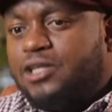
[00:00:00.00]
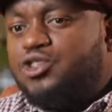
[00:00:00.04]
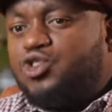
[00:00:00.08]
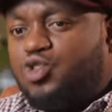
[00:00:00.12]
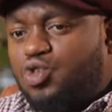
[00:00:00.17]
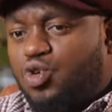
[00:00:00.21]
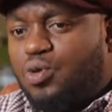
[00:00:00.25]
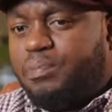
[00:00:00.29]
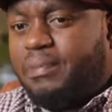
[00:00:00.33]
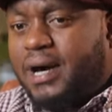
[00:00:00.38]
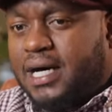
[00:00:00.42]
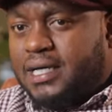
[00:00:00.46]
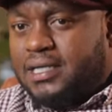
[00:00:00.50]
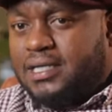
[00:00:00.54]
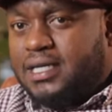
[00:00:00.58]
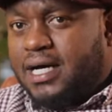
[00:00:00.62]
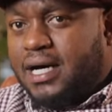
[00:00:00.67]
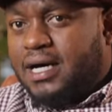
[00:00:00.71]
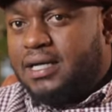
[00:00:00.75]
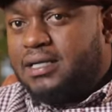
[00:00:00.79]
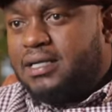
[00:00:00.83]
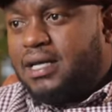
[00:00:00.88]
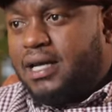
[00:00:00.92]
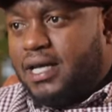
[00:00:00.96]
I saw my
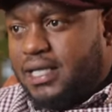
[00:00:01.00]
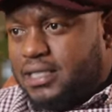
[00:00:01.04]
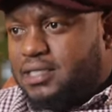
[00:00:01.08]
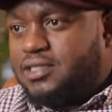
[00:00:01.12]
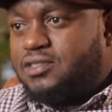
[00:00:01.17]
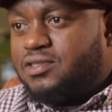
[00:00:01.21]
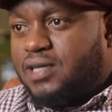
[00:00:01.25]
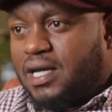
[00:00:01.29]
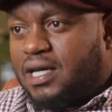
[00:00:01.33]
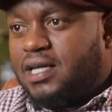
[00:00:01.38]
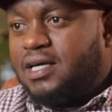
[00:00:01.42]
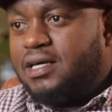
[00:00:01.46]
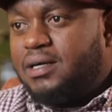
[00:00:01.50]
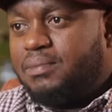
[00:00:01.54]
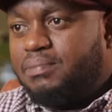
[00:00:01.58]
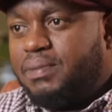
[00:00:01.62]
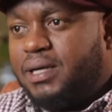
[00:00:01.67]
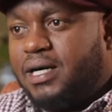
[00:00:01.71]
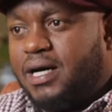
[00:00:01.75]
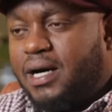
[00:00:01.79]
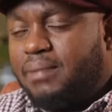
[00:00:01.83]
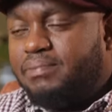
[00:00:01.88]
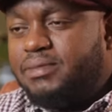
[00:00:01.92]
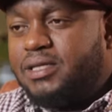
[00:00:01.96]
dad literally
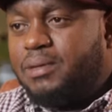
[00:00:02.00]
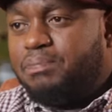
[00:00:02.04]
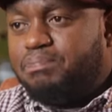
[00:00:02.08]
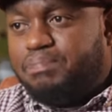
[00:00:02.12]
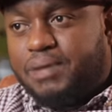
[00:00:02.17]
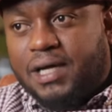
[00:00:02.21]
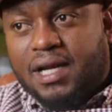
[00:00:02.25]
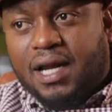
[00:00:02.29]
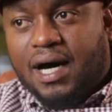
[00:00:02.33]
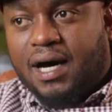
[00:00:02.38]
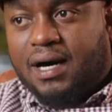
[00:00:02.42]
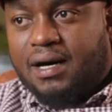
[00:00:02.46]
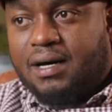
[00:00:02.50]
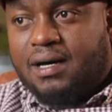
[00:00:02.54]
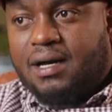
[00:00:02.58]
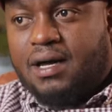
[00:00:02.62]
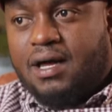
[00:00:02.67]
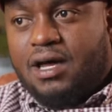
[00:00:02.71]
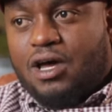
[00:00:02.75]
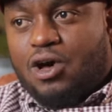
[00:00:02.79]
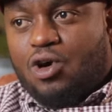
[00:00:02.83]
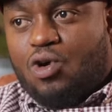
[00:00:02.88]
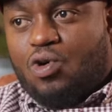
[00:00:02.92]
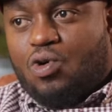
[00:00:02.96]
become the pillar.
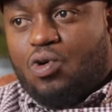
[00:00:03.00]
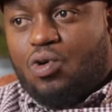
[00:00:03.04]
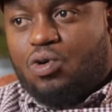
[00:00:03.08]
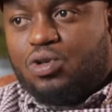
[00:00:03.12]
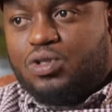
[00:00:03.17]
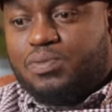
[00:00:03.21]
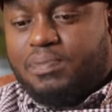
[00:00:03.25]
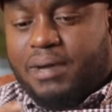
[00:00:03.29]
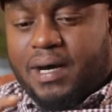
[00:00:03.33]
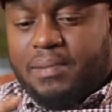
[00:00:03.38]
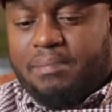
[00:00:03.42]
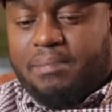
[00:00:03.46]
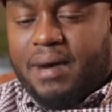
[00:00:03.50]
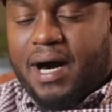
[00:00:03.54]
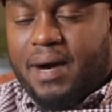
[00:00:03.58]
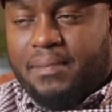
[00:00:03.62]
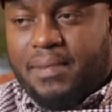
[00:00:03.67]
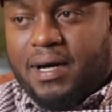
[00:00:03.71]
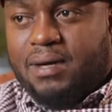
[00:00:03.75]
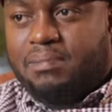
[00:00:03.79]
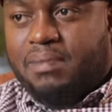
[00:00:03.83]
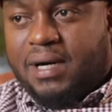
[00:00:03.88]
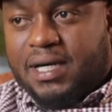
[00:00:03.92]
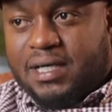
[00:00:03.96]
Because my
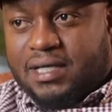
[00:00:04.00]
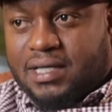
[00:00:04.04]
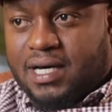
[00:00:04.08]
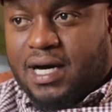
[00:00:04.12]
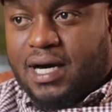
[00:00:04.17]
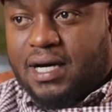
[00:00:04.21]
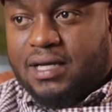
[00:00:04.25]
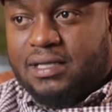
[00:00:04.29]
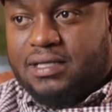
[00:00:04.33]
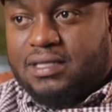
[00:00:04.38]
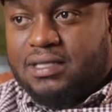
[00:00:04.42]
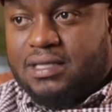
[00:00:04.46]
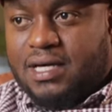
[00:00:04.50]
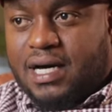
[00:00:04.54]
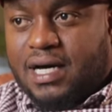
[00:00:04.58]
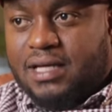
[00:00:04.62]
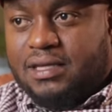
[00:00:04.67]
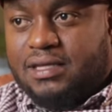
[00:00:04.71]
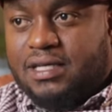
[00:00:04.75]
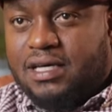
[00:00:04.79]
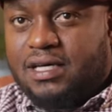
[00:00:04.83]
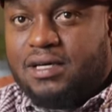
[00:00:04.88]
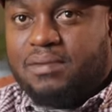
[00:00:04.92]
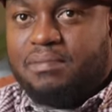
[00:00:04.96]
mom and my dad,
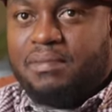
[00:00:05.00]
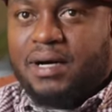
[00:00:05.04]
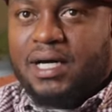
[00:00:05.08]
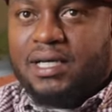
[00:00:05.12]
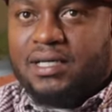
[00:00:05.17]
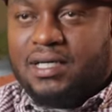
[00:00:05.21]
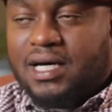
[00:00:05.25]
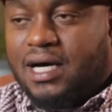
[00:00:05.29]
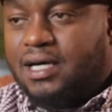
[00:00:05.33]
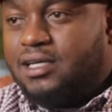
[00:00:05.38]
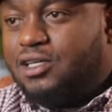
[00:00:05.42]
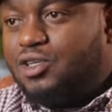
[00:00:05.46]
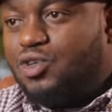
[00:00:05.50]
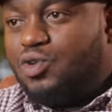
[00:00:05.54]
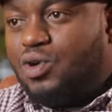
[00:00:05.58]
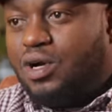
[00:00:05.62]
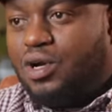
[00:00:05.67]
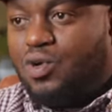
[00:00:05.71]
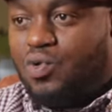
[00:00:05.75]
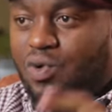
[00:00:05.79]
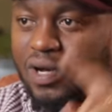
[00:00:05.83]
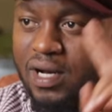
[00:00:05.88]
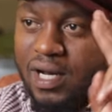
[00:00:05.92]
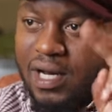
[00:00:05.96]
I think my dad ndio
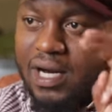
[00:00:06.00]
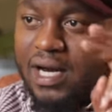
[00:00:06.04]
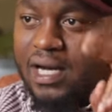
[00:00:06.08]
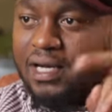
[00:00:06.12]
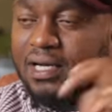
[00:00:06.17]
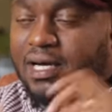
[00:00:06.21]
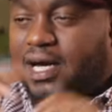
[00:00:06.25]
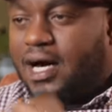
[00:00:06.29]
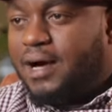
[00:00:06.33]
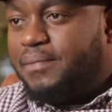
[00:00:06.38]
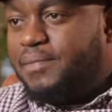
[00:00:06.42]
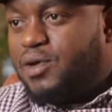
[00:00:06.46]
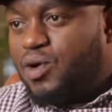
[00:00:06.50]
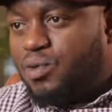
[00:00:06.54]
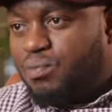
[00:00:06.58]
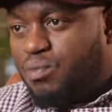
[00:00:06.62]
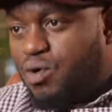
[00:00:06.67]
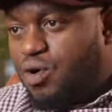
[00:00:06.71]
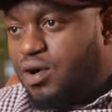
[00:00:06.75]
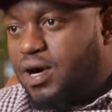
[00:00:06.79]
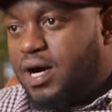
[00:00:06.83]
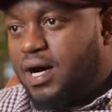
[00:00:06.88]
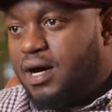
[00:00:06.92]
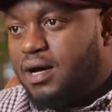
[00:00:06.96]
alikuwa anakanikaa
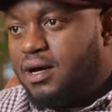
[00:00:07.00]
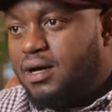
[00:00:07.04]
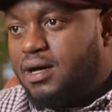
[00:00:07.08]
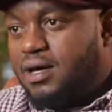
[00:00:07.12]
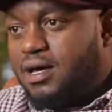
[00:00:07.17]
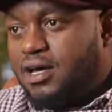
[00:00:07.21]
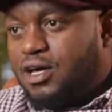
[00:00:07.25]
miomoka.